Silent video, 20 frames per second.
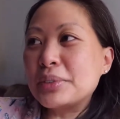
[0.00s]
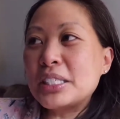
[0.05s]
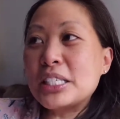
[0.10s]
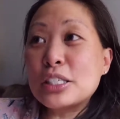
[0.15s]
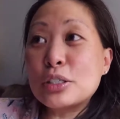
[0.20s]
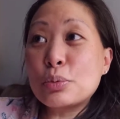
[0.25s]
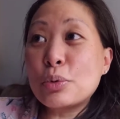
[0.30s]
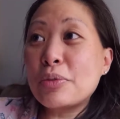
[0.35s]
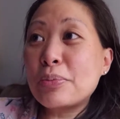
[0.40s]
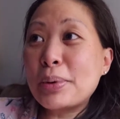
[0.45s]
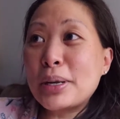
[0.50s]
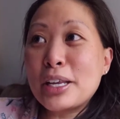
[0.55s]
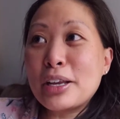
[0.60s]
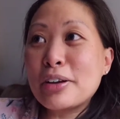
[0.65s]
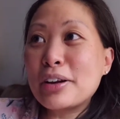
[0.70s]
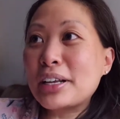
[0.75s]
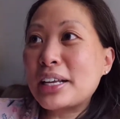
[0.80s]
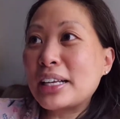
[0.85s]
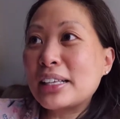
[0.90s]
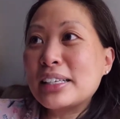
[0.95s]
Since we've been
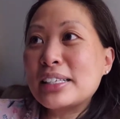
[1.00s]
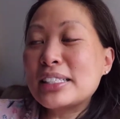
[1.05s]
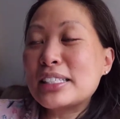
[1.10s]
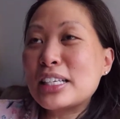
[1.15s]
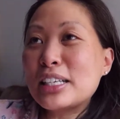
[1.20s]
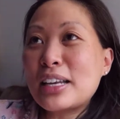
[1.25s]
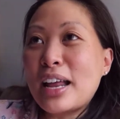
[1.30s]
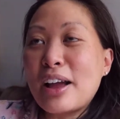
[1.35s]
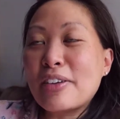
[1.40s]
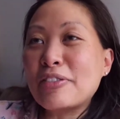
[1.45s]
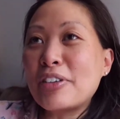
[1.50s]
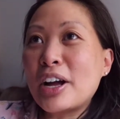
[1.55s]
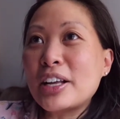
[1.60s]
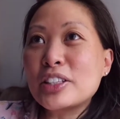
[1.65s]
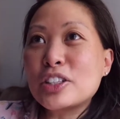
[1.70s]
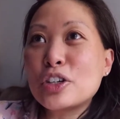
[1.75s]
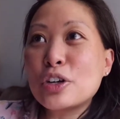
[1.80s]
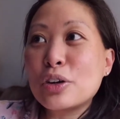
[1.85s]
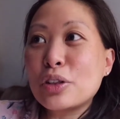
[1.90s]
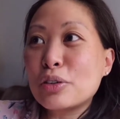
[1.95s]
here at Killington, I've
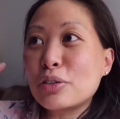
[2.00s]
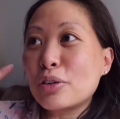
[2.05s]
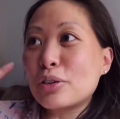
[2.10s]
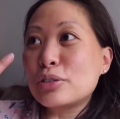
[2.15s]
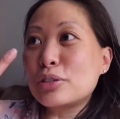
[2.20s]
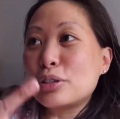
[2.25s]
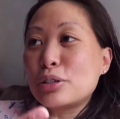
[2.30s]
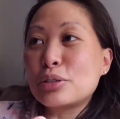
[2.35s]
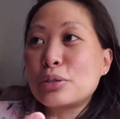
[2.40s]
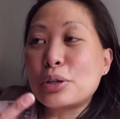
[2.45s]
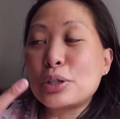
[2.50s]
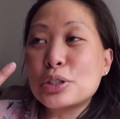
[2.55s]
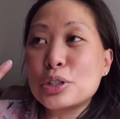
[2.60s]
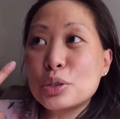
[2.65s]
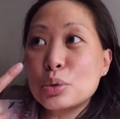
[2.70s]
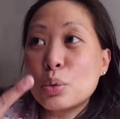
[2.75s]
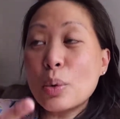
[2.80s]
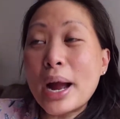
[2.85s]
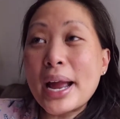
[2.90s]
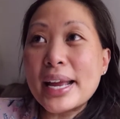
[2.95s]
had to go to the grocery store
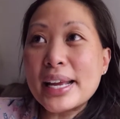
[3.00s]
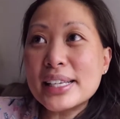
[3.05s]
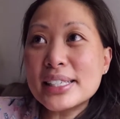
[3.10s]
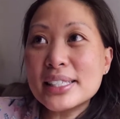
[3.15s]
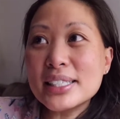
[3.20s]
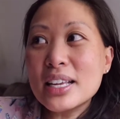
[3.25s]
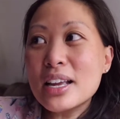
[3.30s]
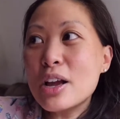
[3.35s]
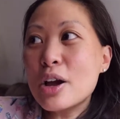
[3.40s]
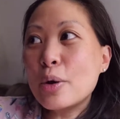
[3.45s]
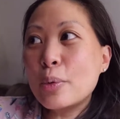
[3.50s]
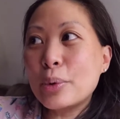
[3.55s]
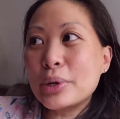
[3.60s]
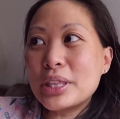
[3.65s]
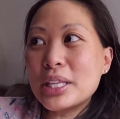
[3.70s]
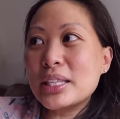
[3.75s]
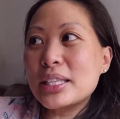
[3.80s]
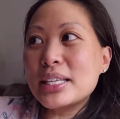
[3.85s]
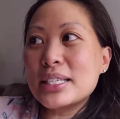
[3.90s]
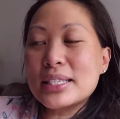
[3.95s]
twice
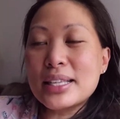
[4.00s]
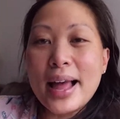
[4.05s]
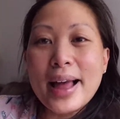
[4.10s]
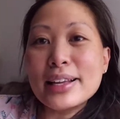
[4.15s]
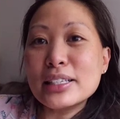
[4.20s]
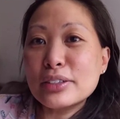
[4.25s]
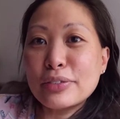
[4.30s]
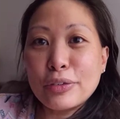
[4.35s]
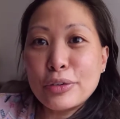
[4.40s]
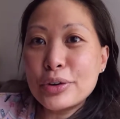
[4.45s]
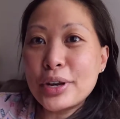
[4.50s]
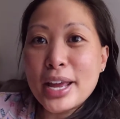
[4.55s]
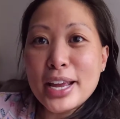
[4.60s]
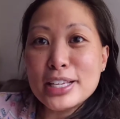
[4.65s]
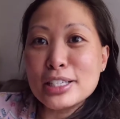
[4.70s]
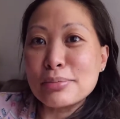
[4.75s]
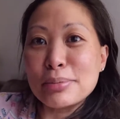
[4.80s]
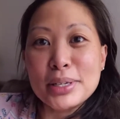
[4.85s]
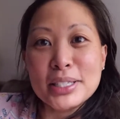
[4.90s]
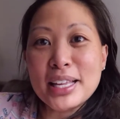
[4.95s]
within these last few
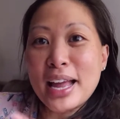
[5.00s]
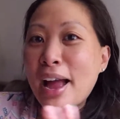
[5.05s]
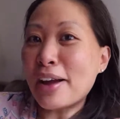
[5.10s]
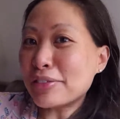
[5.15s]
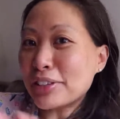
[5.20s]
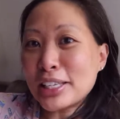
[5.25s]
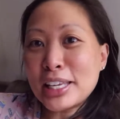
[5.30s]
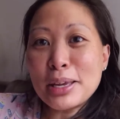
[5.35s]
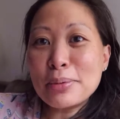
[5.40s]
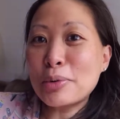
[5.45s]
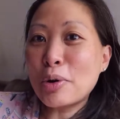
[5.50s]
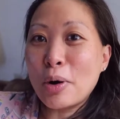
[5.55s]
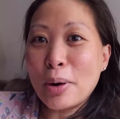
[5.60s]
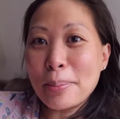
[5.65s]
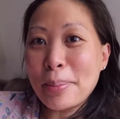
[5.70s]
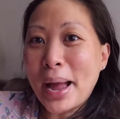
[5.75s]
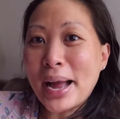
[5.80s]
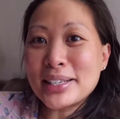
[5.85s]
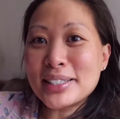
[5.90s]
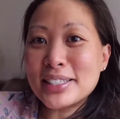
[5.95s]
days, because I have to keep
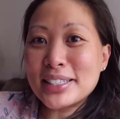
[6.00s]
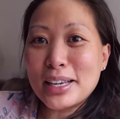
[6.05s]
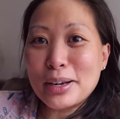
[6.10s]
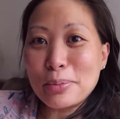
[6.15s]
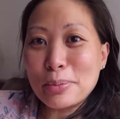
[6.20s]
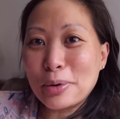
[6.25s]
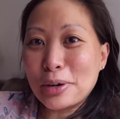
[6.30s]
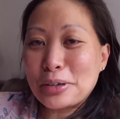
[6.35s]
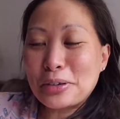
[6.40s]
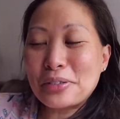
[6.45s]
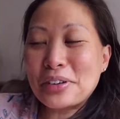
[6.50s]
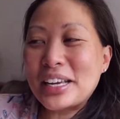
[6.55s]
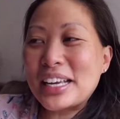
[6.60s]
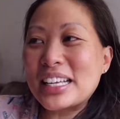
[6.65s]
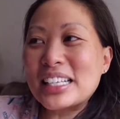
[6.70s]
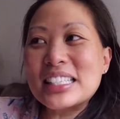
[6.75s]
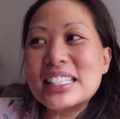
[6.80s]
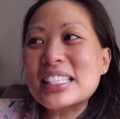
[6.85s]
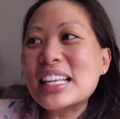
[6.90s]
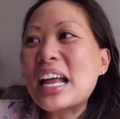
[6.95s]
going back to get more
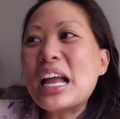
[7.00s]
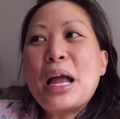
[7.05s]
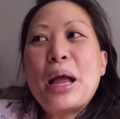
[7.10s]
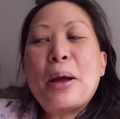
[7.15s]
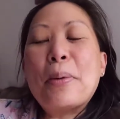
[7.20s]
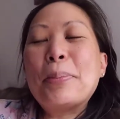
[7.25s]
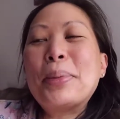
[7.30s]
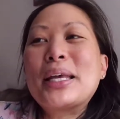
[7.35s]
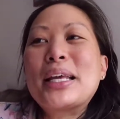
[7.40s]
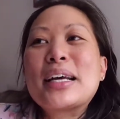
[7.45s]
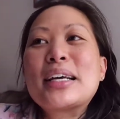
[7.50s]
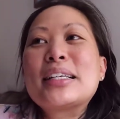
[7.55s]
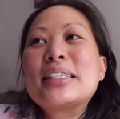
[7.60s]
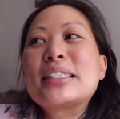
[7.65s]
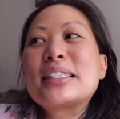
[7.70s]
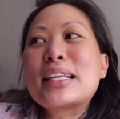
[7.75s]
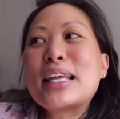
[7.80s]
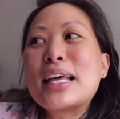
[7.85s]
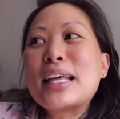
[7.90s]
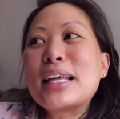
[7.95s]
greens,
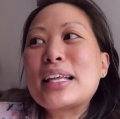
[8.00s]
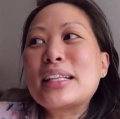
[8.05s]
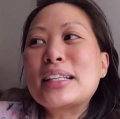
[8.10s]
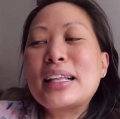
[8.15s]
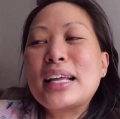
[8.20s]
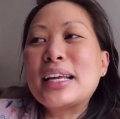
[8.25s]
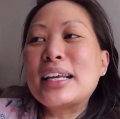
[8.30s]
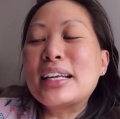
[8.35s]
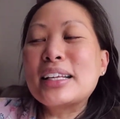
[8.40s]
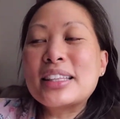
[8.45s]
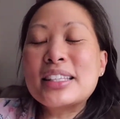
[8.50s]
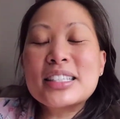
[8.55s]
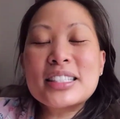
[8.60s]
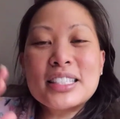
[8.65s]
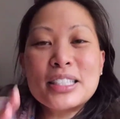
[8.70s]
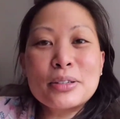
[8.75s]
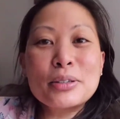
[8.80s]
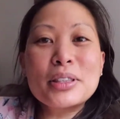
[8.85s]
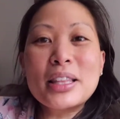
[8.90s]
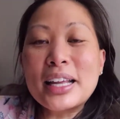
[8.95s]
because like
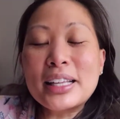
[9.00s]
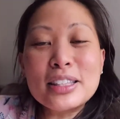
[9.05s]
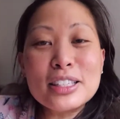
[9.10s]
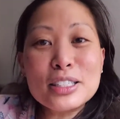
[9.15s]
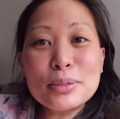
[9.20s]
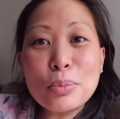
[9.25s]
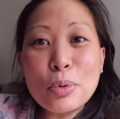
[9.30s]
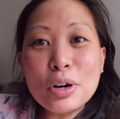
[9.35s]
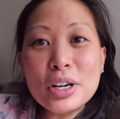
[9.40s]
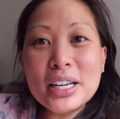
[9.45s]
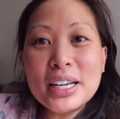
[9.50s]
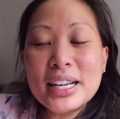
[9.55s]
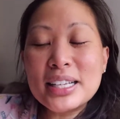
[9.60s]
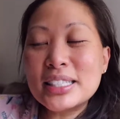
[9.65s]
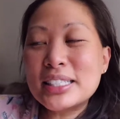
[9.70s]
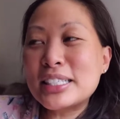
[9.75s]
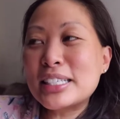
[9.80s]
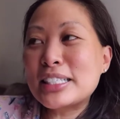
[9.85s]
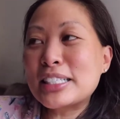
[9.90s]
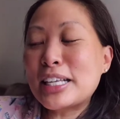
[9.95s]
this morning,
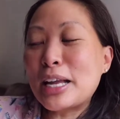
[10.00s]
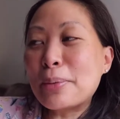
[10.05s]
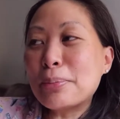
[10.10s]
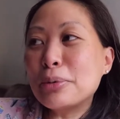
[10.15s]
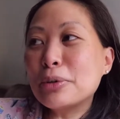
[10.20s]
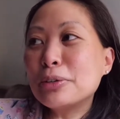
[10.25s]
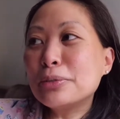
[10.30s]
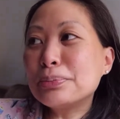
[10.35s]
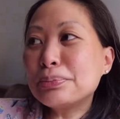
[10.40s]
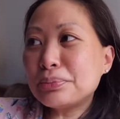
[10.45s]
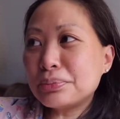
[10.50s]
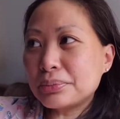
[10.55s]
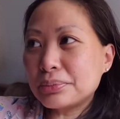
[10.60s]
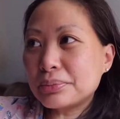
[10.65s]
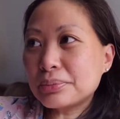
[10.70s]
as an example,